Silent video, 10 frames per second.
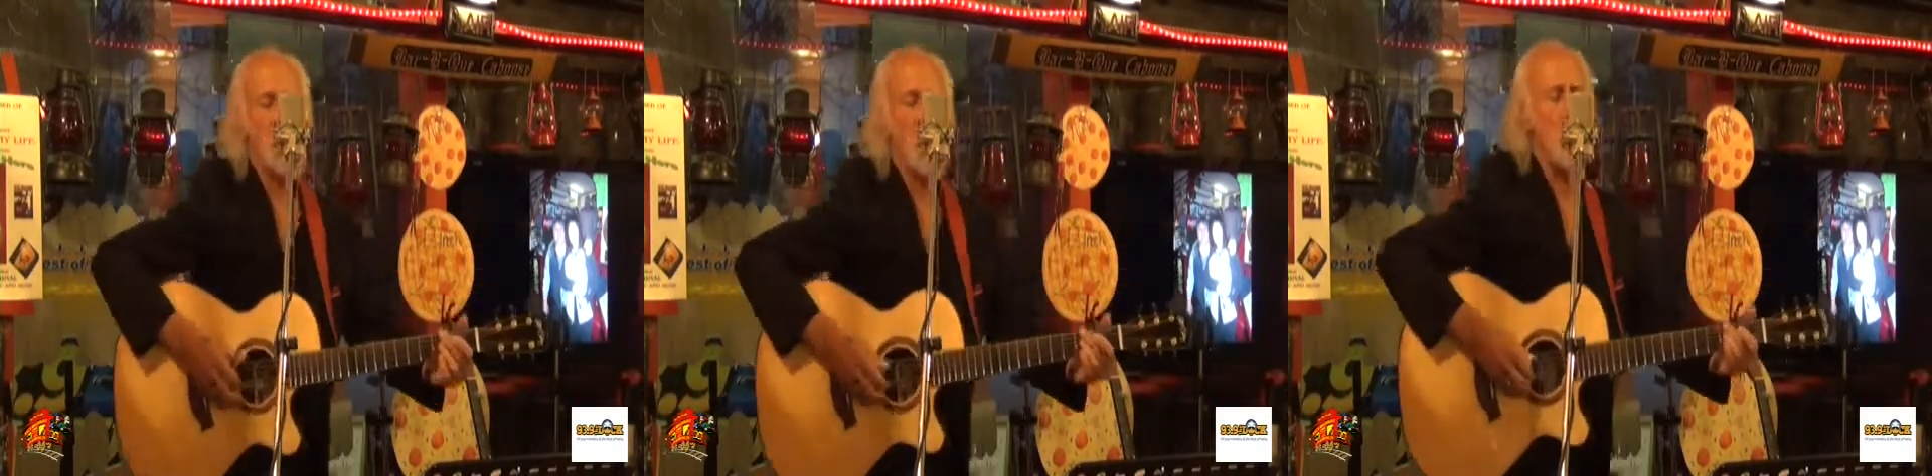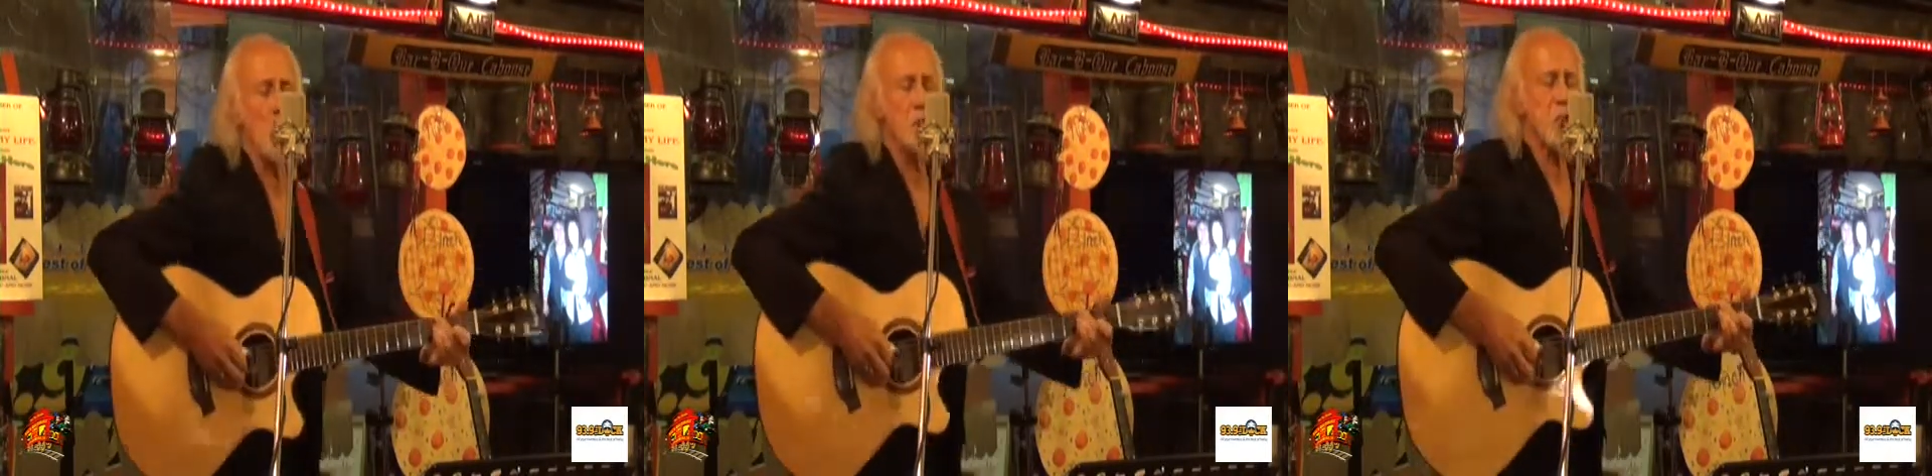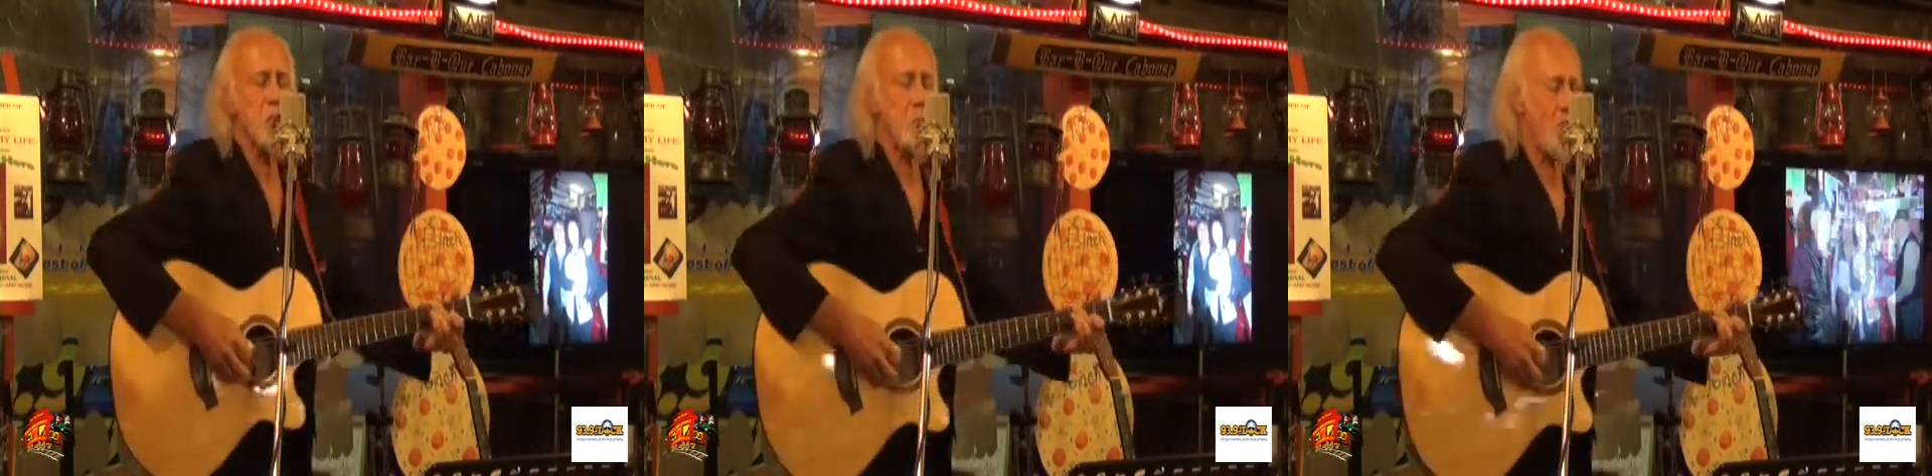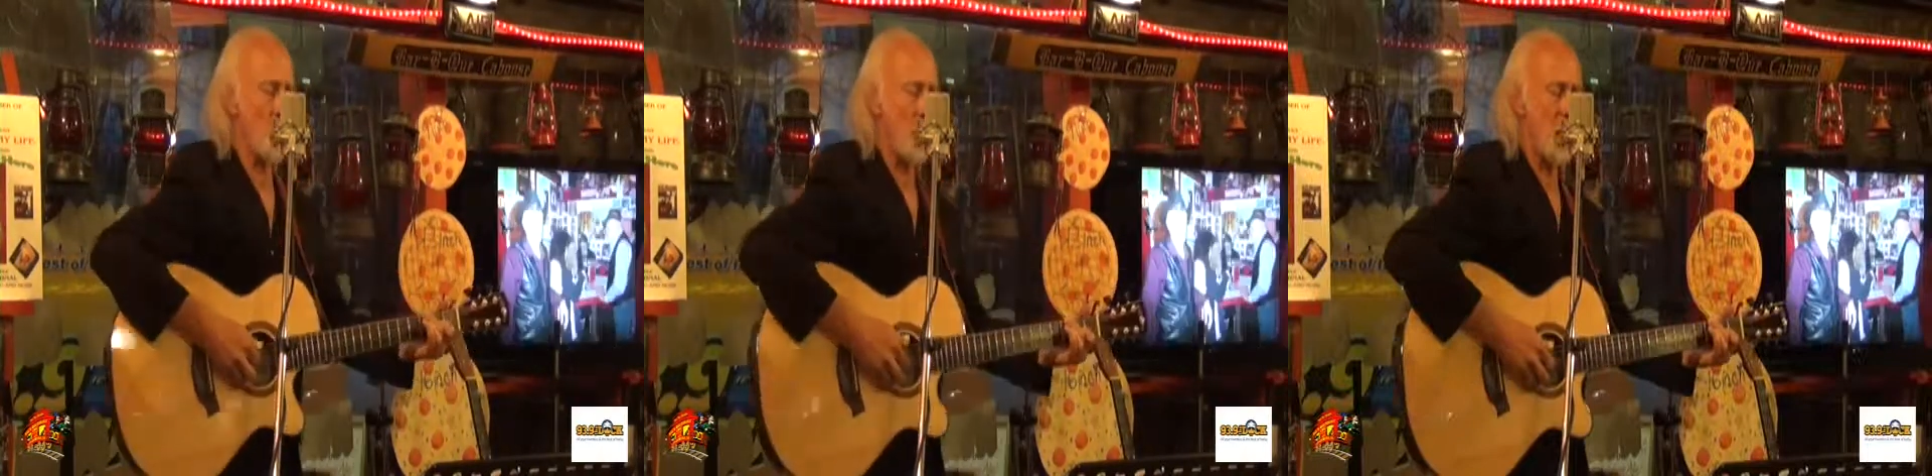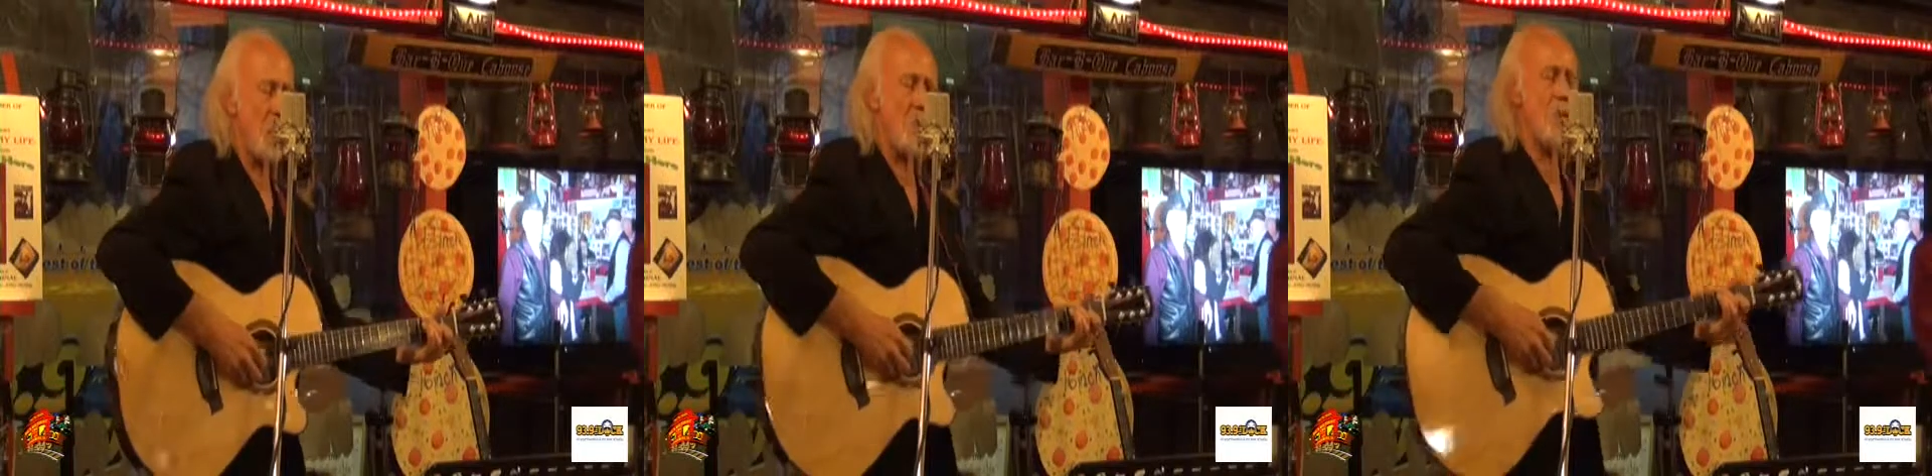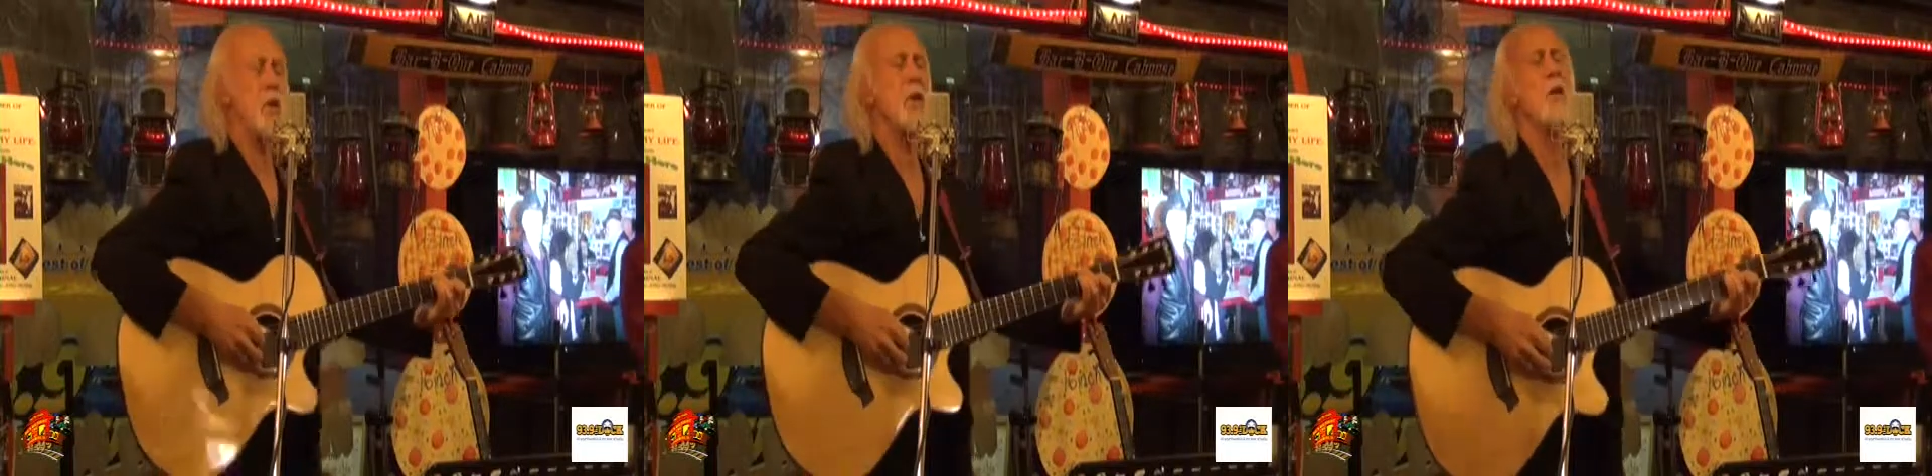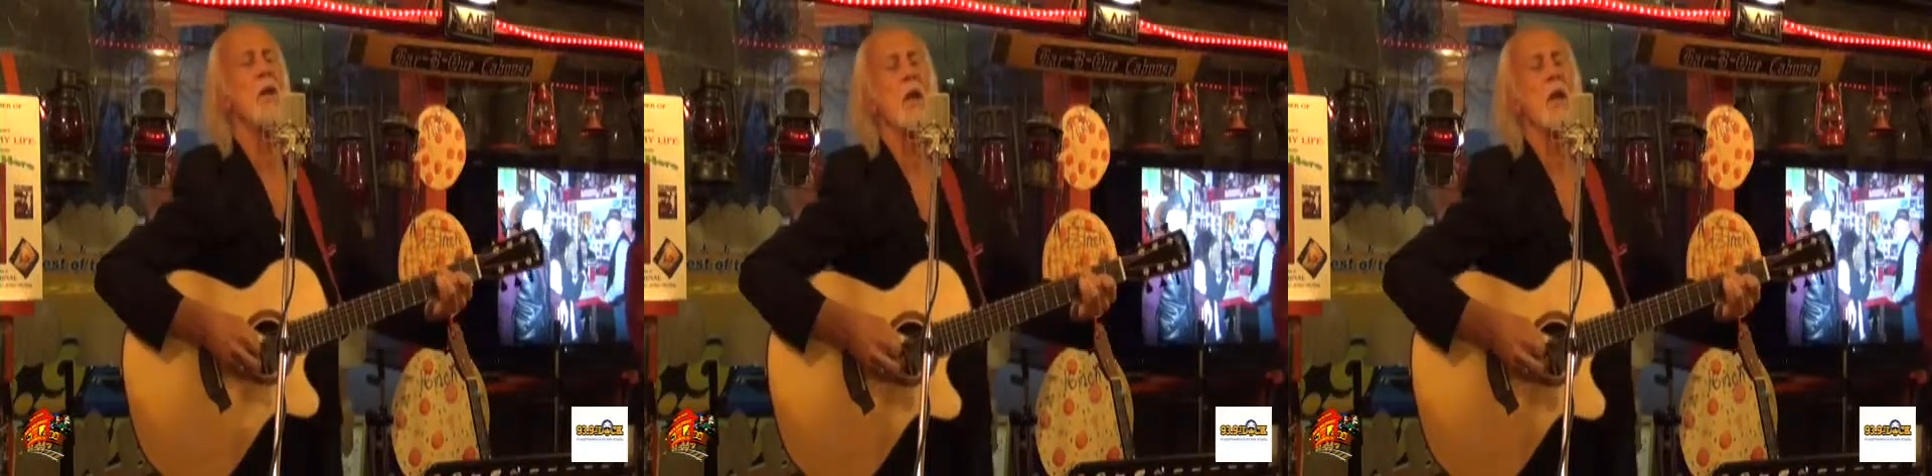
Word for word: She holds up her apron